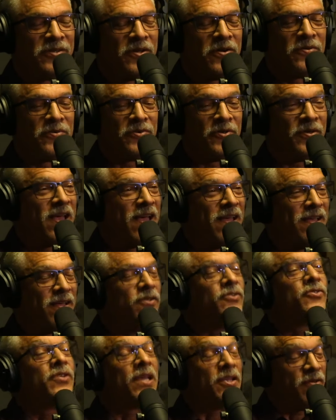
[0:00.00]
So
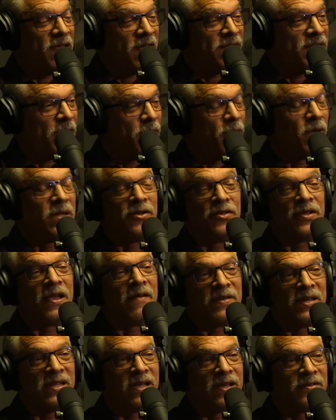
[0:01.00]
do you say you have that one?
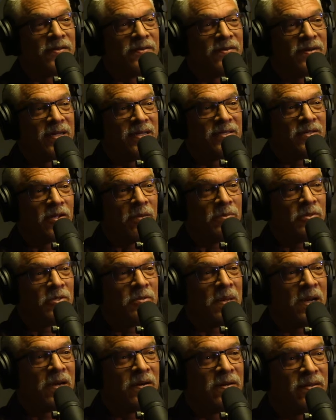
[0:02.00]
Do you have any other
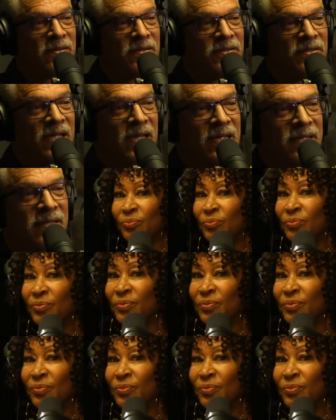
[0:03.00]
sculptures by her, or is that